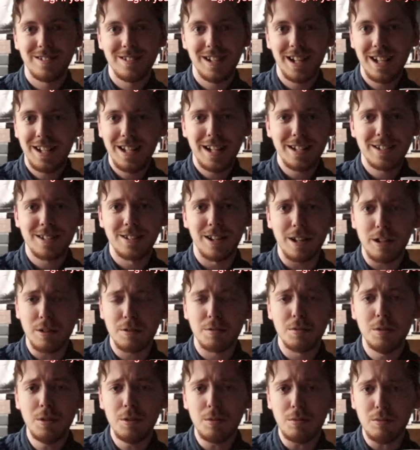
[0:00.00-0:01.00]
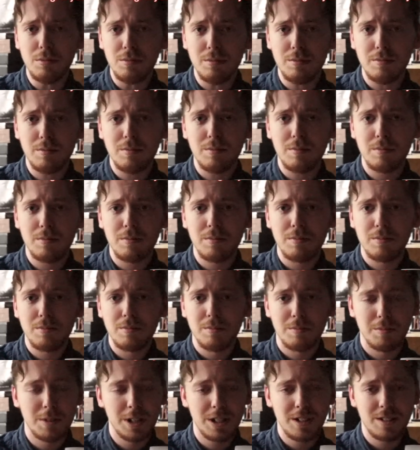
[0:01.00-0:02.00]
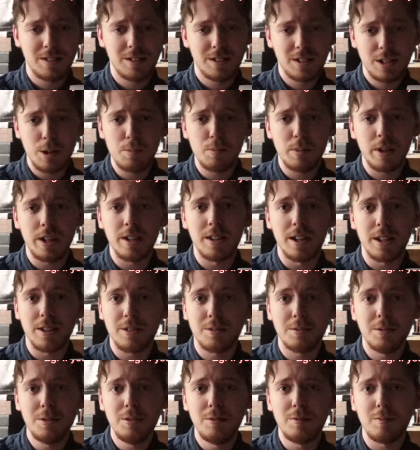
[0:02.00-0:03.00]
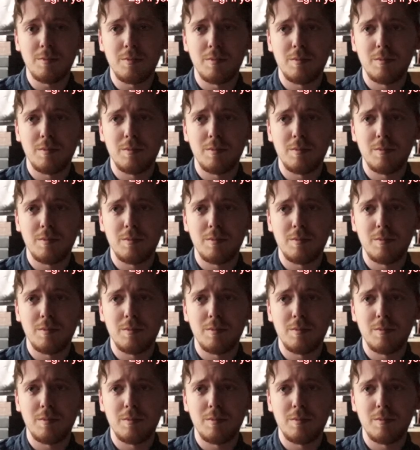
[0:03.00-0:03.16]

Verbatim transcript: And that's not true. That's simply not true.